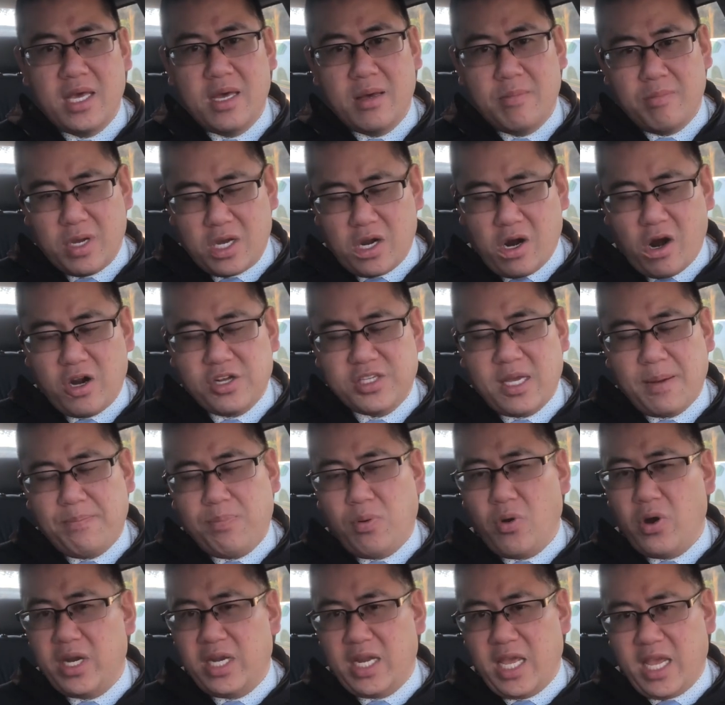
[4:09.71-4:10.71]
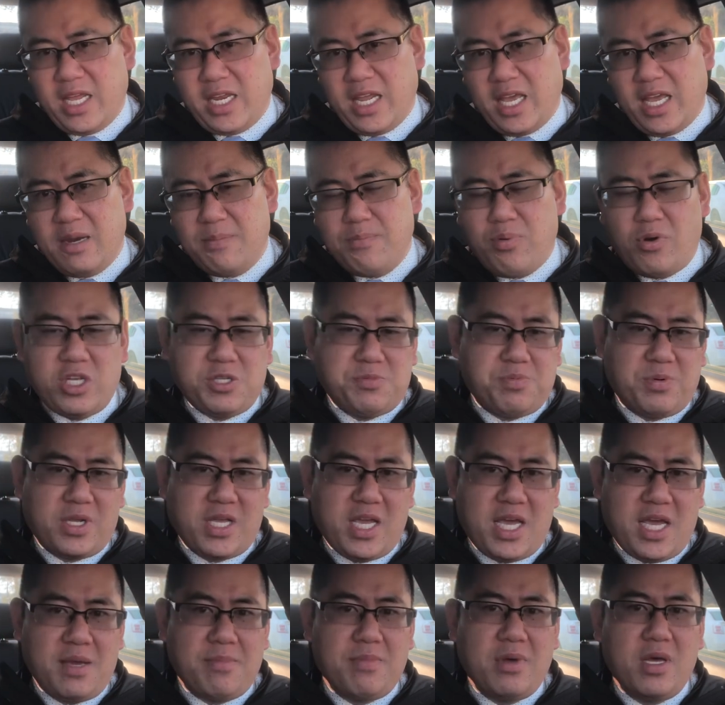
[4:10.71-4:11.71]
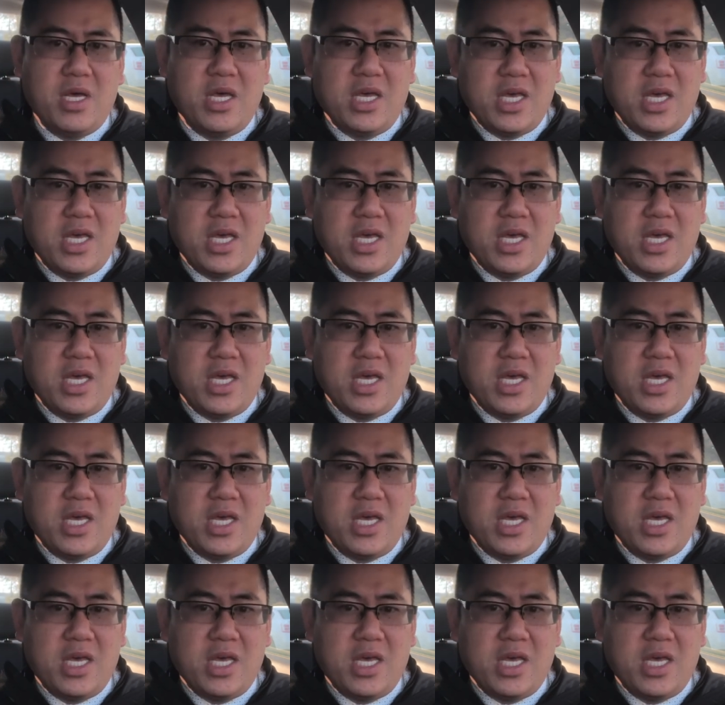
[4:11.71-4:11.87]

Makar is at point eight eight points per game.